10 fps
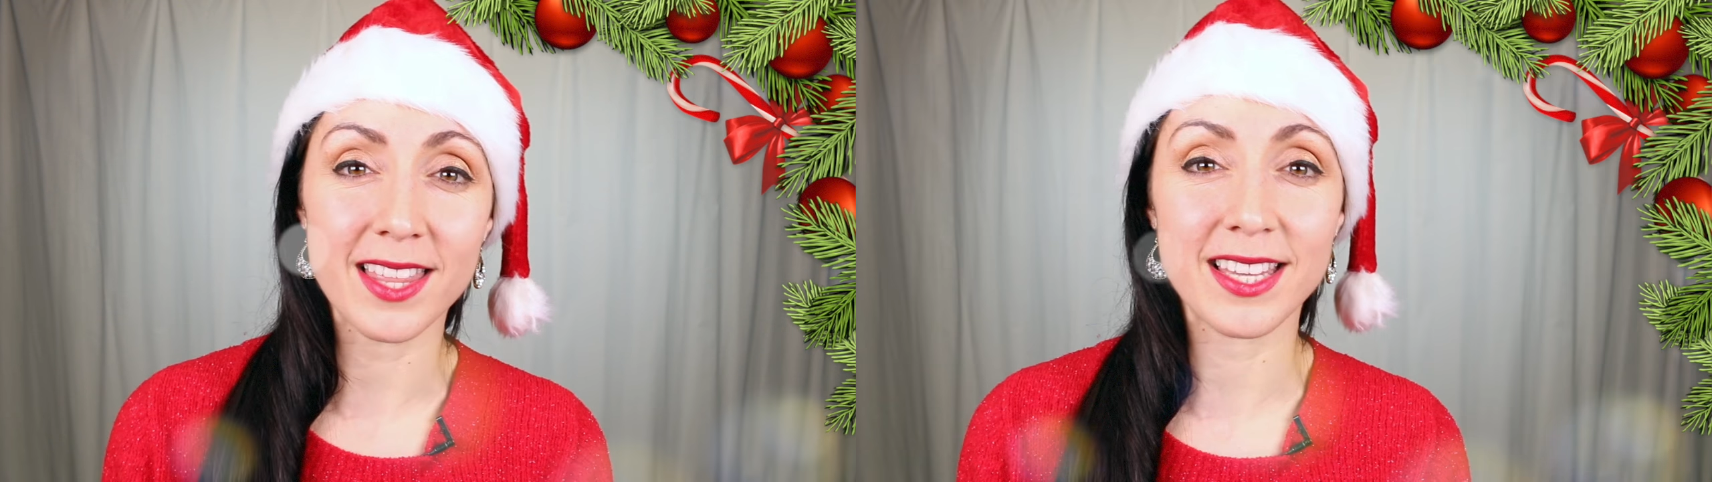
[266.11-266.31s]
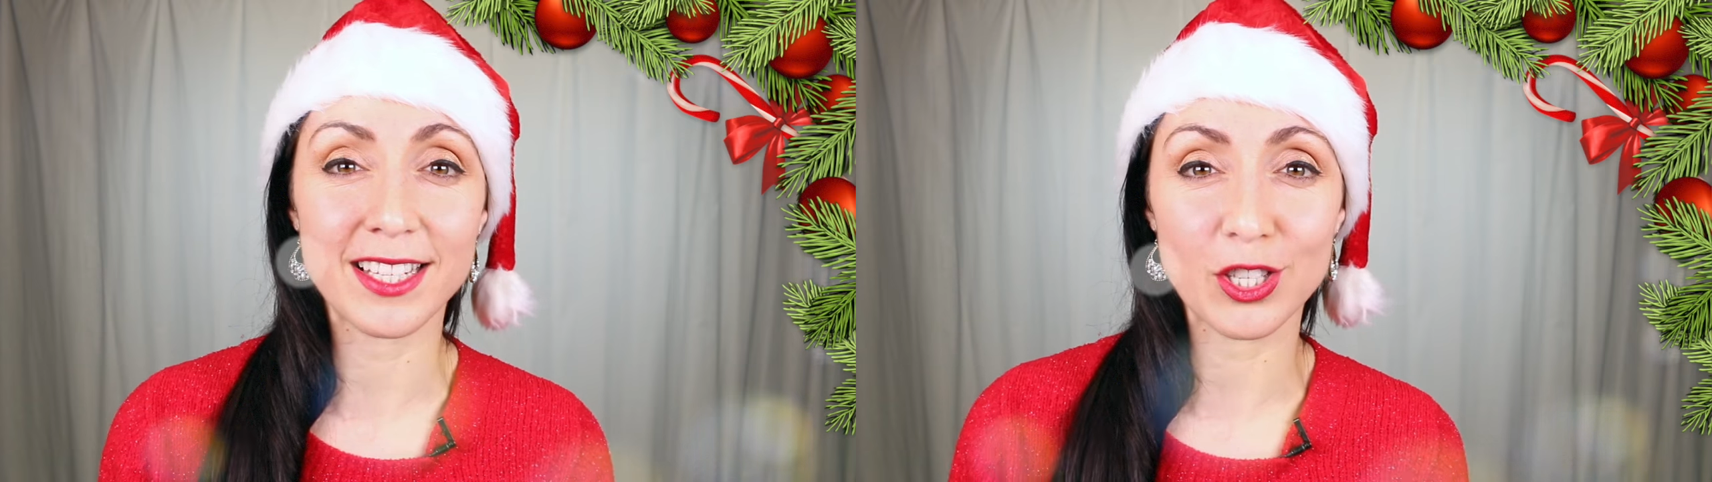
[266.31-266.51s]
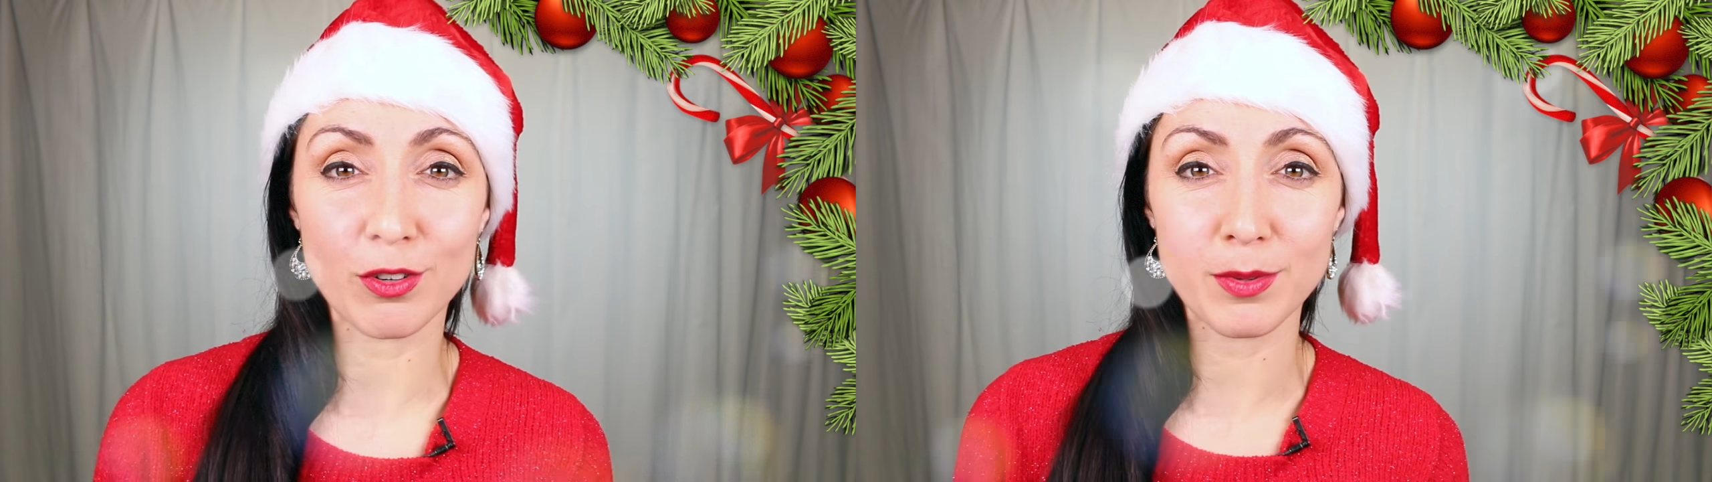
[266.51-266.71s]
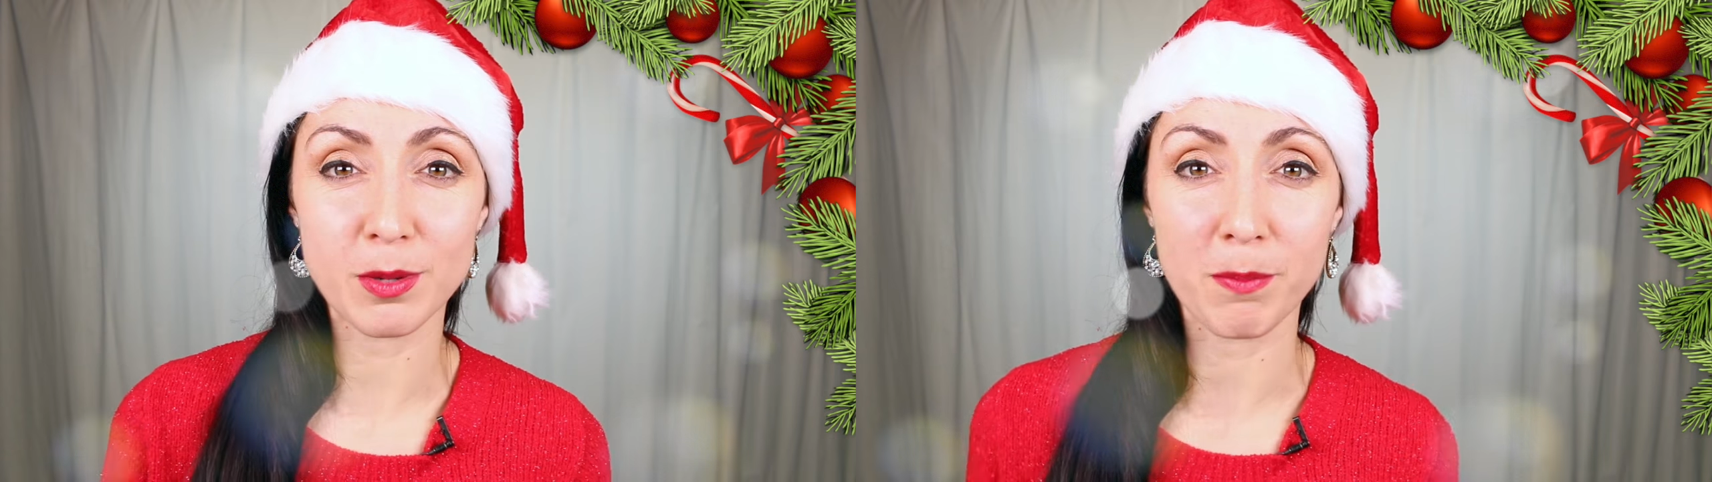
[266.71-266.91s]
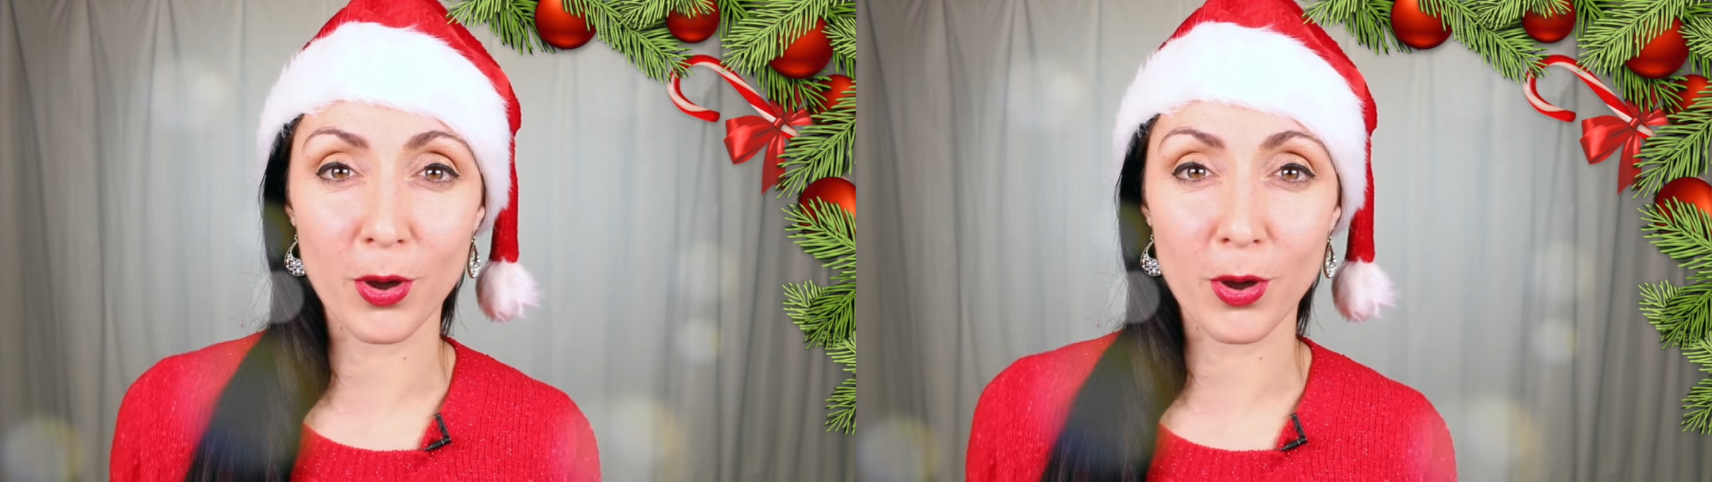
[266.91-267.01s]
in the description